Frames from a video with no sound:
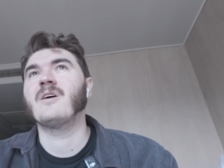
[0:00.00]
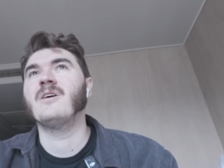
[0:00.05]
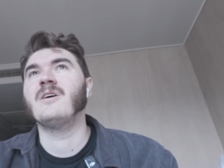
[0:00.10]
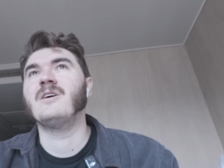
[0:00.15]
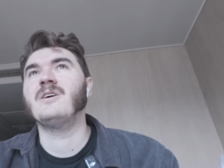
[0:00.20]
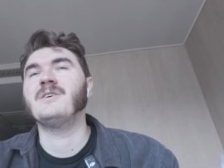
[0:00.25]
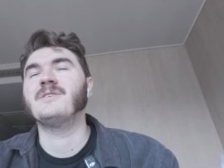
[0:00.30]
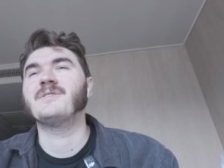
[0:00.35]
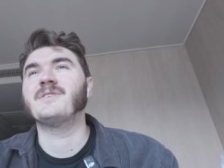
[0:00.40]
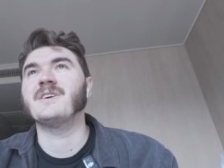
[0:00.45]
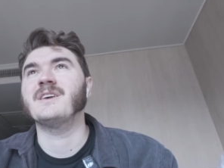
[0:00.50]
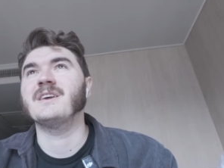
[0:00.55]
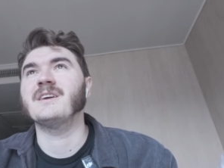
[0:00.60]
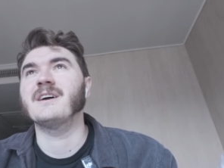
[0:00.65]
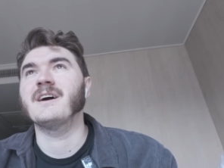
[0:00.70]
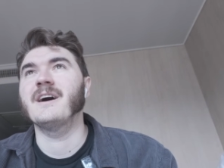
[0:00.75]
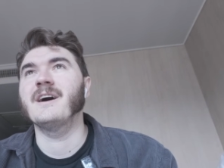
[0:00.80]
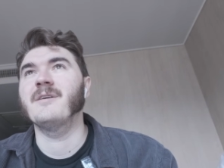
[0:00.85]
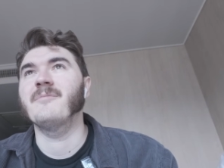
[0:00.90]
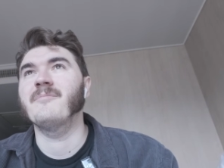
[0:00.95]
all
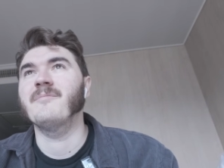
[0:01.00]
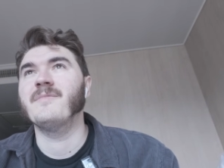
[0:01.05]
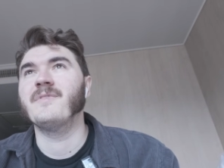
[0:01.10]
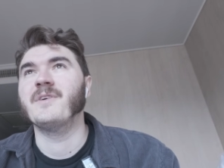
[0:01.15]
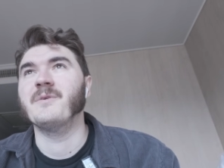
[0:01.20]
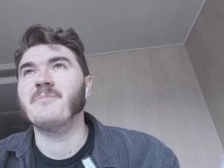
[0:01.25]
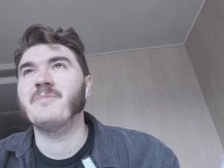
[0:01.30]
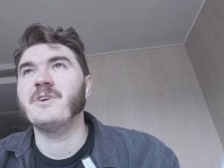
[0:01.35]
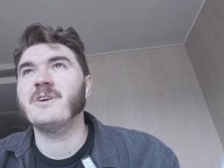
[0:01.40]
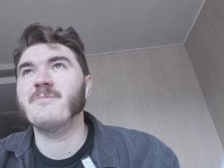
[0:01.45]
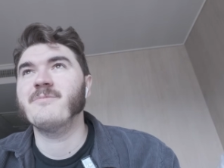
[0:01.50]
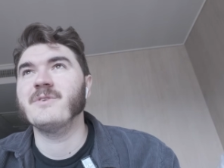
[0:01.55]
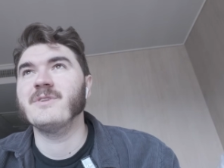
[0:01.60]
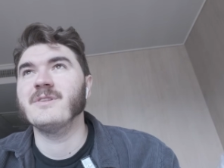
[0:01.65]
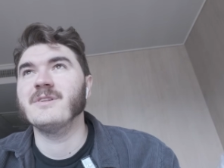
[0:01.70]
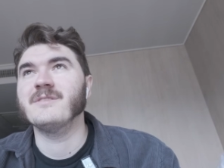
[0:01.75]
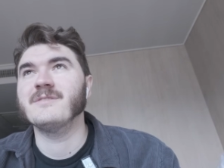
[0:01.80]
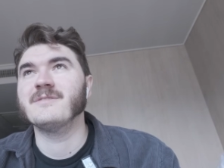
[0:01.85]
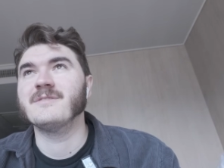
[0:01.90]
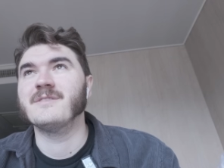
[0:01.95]
the um, the
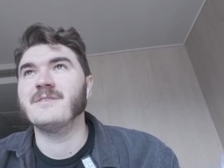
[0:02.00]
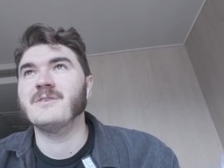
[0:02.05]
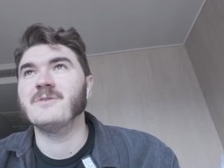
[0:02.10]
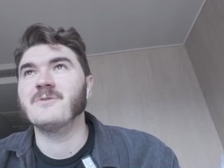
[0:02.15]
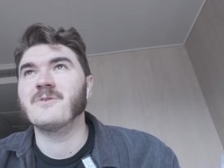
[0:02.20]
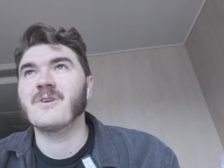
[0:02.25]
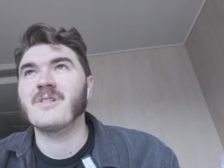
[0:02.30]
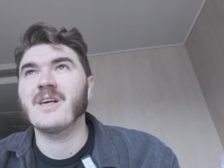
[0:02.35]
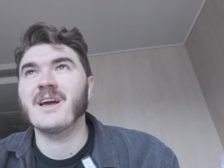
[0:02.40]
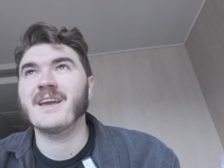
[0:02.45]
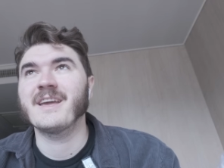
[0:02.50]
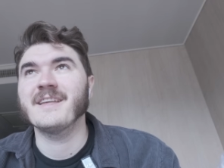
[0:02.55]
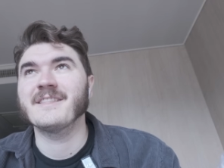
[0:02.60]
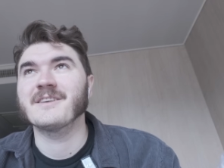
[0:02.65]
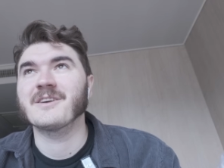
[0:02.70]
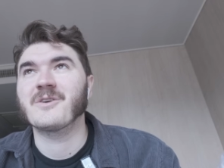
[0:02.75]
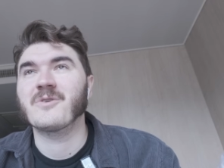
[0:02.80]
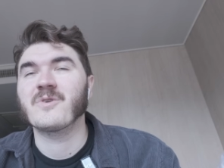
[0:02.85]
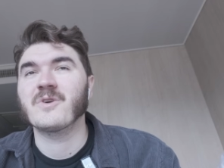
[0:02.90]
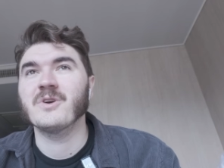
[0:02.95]
people who were like in
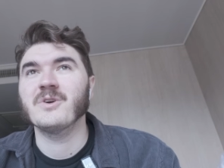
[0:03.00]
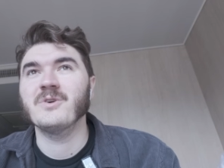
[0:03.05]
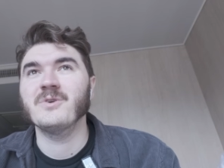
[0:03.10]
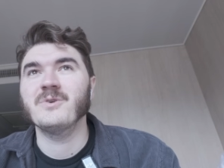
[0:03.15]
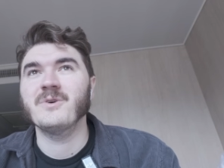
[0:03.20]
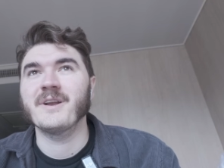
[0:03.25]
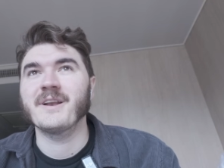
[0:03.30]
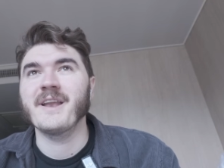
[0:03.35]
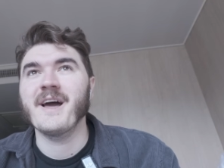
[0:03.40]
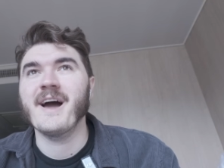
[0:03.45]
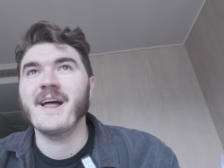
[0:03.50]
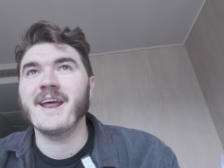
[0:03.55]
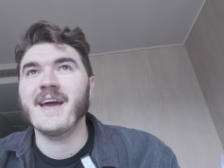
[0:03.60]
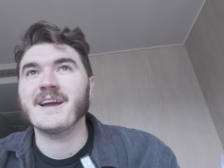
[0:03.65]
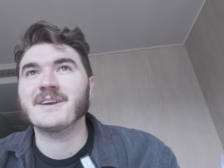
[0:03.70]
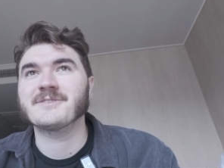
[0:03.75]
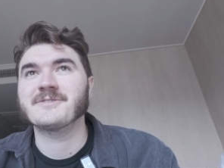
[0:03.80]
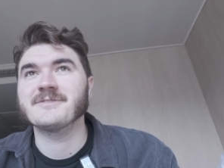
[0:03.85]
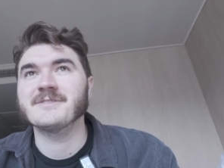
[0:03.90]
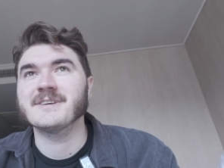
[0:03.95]
the crew and not
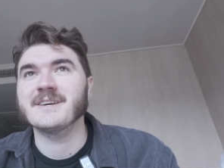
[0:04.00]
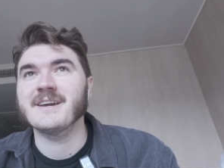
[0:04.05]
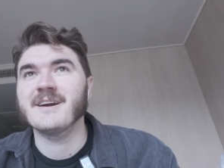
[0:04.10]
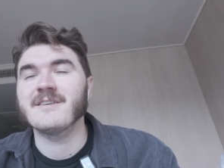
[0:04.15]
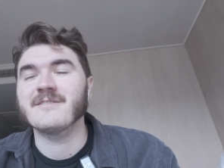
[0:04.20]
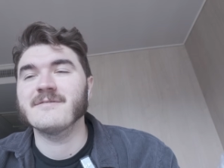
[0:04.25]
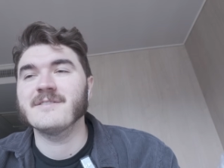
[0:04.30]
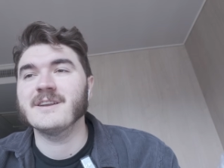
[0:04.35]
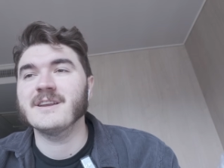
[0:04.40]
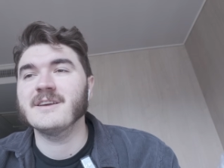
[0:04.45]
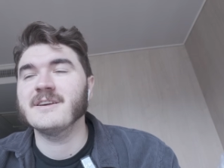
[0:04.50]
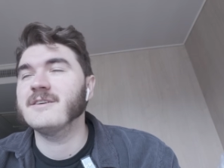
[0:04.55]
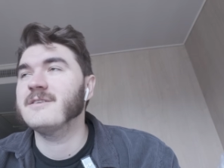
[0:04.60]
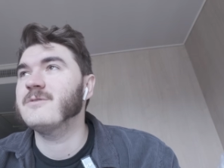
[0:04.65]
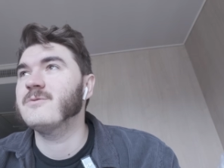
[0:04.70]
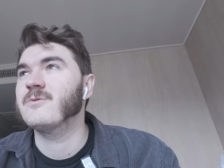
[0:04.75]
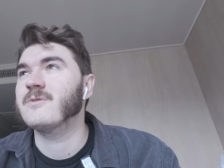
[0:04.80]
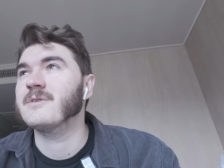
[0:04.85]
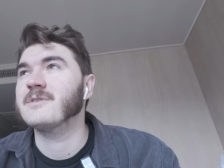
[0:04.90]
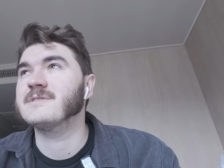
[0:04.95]
actually on
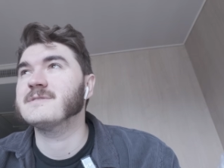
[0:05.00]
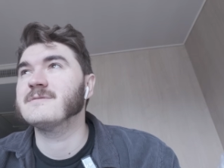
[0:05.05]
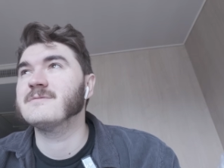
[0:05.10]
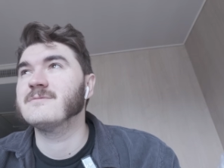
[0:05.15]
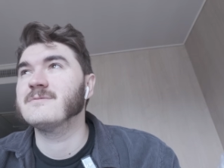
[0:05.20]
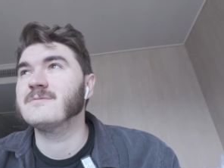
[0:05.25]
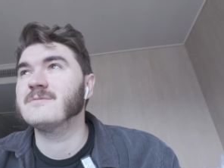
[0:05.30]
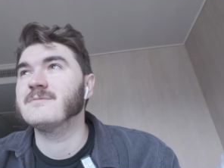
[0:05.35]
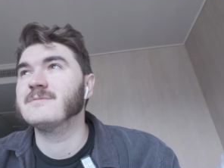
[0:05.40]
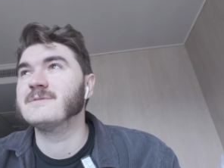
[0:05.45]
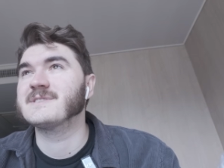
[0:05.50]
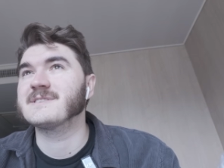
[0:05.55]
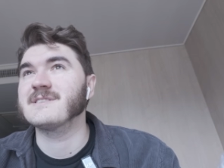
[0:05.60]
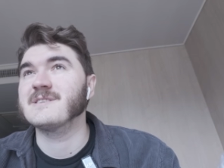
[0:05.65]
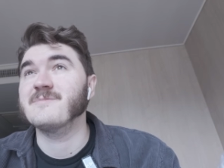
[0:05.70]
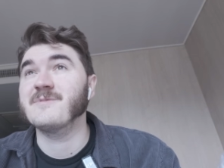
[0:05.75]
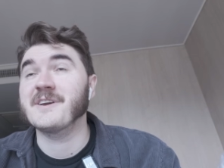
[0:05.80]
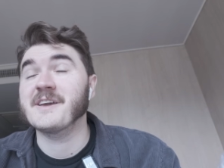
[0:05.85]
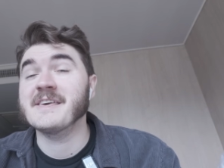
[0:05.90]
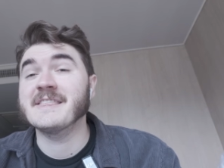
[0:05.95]
video were
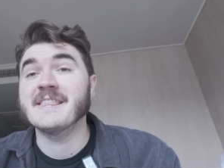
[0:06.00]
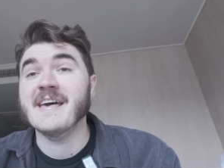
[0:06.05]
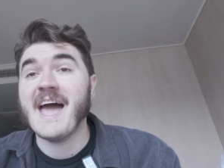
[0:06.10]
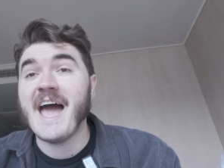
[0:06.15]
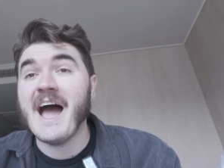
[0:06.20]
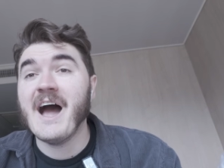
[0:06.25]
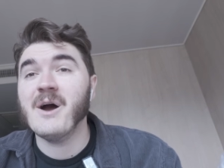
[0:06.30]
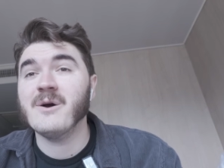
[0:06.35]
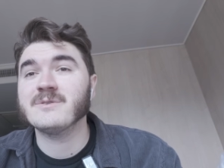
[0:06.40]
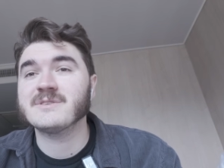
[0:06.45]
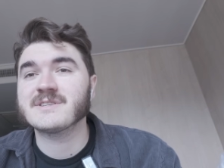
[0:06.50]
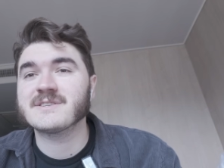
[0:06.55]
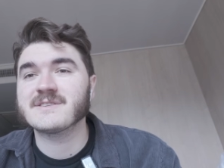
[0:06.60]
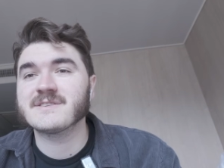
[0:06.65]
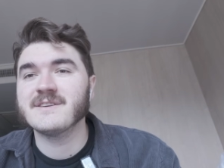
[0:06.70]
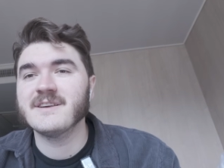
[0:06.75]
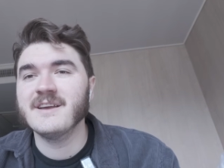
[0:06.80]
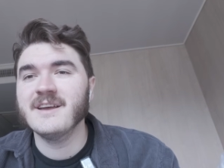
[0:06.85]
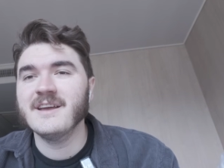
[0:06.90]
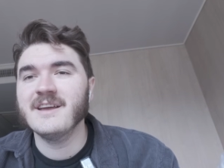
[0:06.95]
sleeping in the
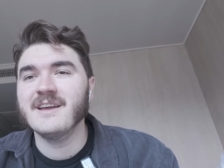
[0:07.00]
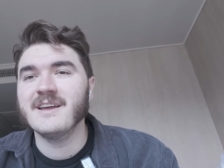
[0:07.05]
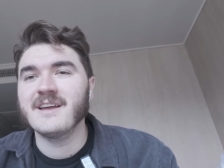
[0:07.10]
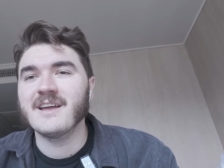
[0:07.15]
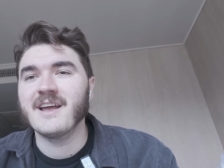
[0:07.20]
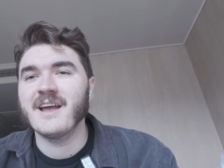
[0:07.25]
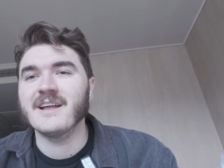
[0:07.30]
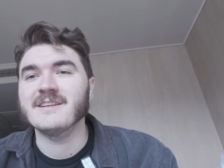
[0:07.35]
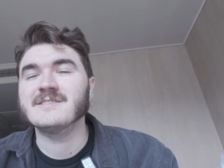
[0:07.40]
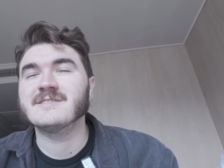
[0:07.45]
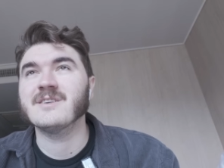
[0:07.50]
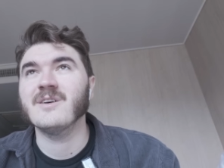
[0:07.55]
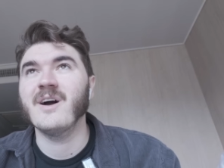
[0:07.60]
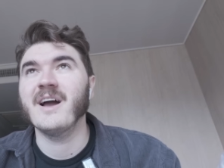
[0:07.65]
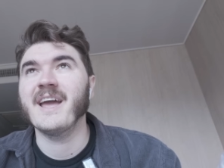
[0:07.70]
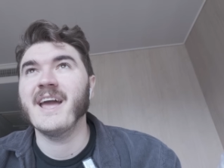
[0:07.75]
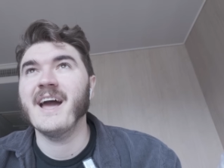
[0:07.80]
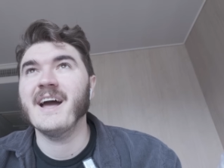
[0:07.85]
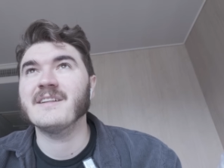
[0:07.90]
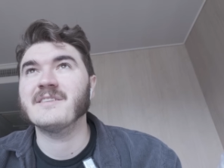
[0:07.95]
house, and so
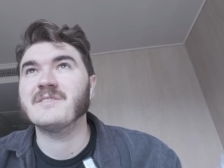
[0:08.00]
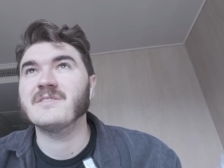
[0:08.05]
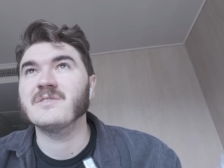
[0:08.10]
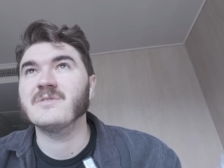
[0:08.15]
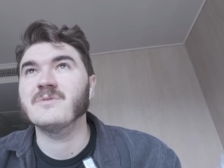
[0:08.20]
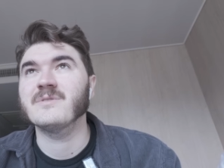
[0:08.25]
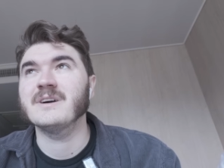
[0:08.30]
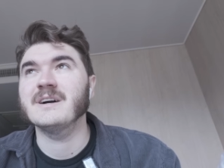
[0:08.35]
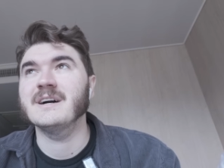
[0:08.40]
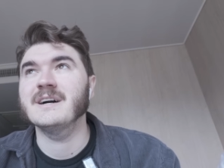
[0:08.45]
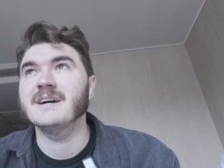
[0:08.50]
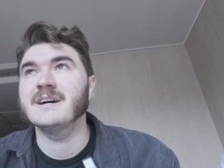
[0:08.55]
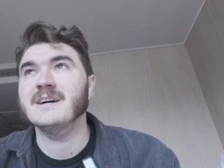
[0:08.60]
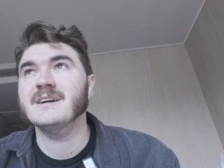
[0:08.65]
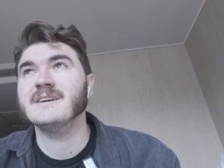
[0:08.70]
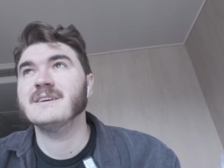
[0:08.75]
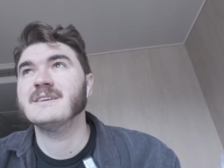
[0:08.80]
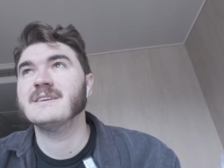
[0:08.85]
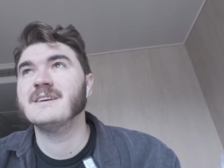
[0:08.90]
I had to uh,